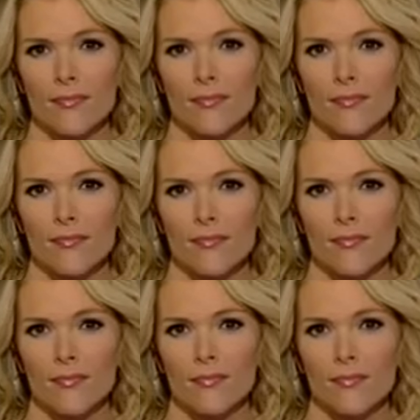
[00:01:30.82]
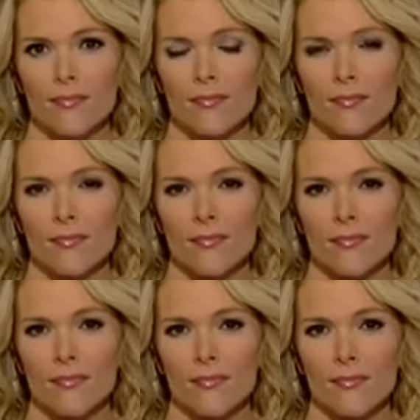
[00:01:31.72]

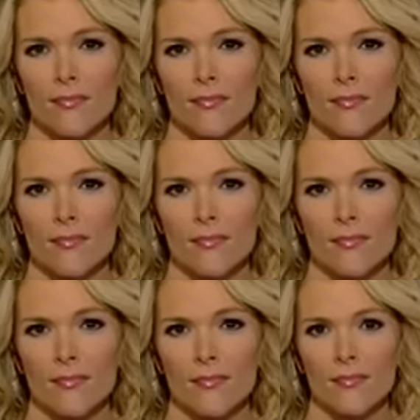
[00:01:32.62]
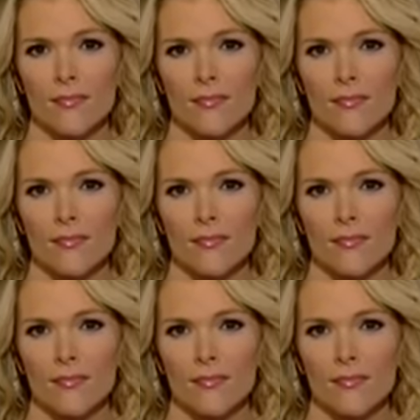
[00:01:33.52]
(silent)